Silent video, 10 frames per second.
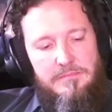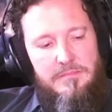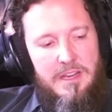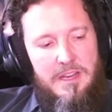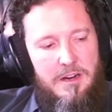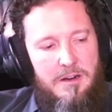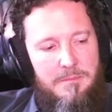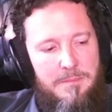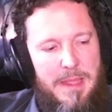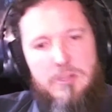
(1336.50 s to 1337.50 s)

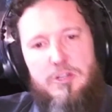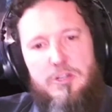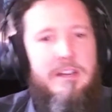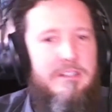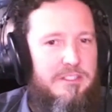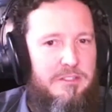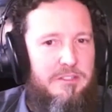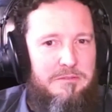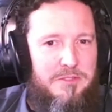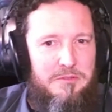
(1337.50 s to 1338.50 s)
and we're trying
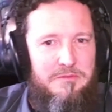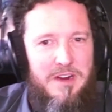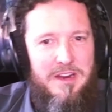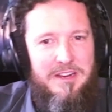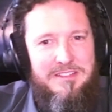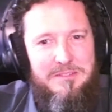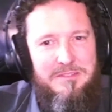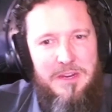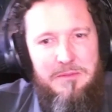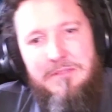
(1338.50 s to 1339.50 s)
still to find.
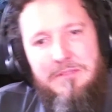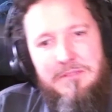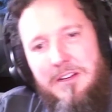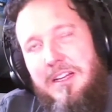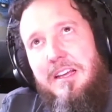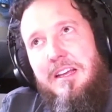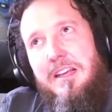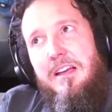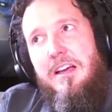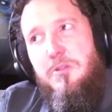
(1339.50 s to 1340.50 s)
We have
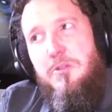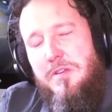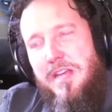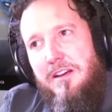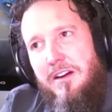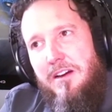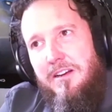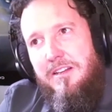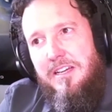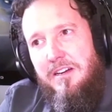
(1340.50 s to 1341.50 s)
a new take on
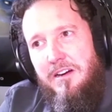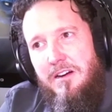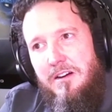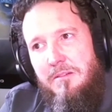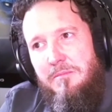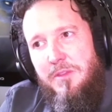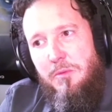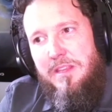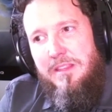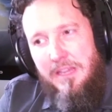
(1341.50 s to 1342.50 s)
it that
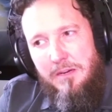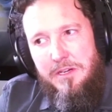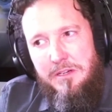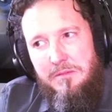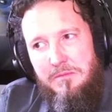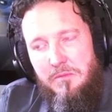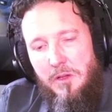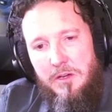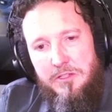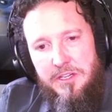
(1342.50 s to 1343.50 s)
we think we could
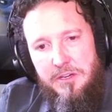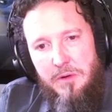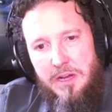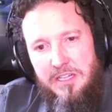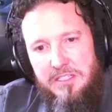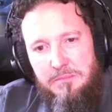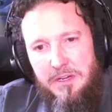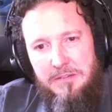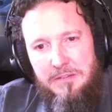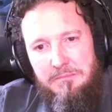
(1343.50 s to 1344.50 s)
launch in the U.S.,
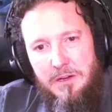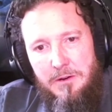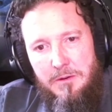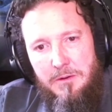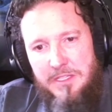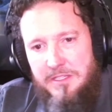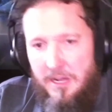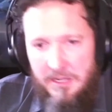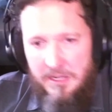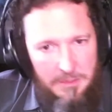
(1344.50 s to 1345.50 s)
but it's
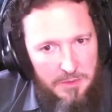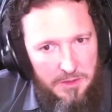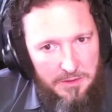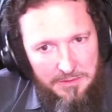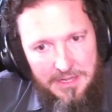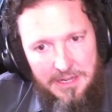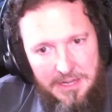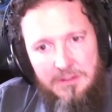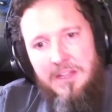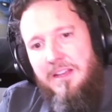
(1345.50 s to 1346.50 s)
not a top priority right
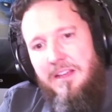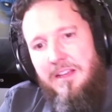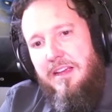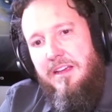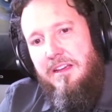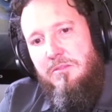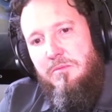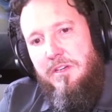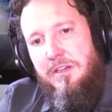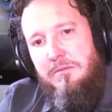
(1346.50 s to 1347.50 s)
now. And
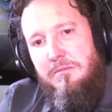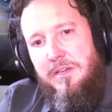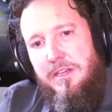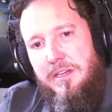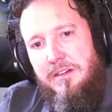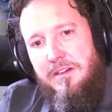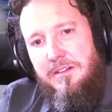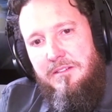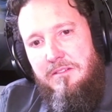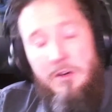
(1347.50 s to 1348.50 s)
we
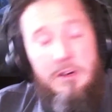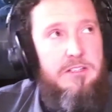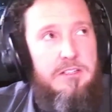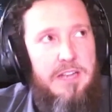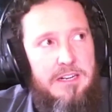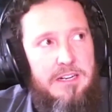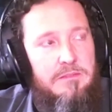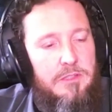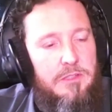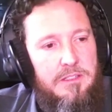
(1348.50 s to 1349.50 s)
are actually
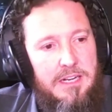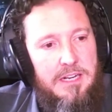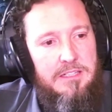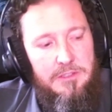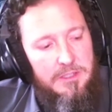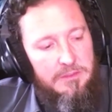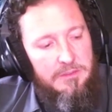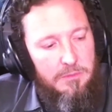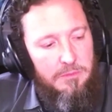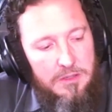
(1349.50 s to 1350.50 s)
actively looking
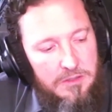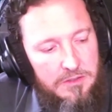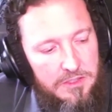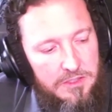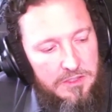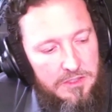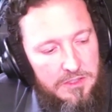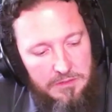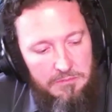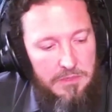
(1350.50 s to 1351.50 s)
for partners to do
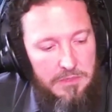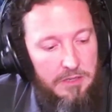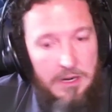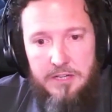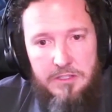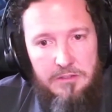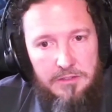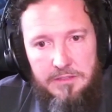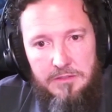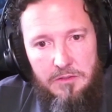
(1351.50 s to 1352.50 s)
it
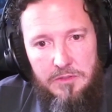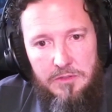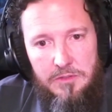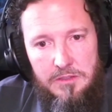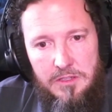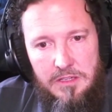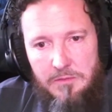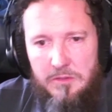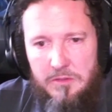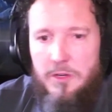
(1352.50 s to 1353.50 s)
internationally, that
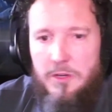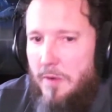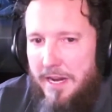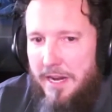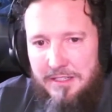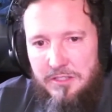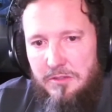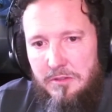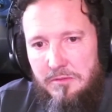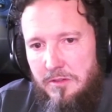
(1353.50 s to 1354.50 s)
whether it's for grants
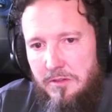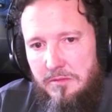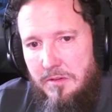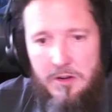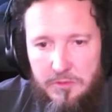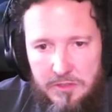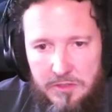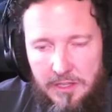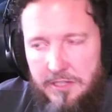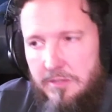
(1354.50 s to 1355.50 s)
or other
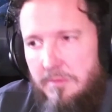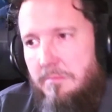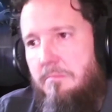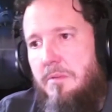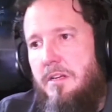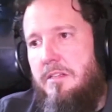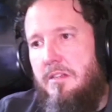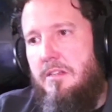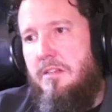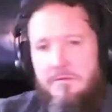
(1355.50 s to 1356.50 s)
selection, but
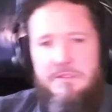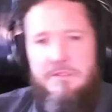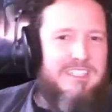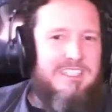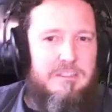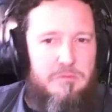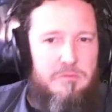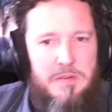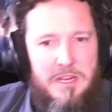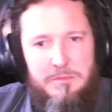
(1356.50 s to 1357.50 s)
VCs would
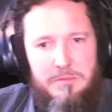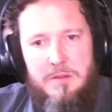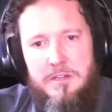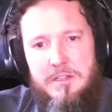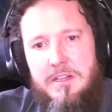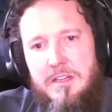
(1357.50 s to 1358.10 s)
be kind of primary.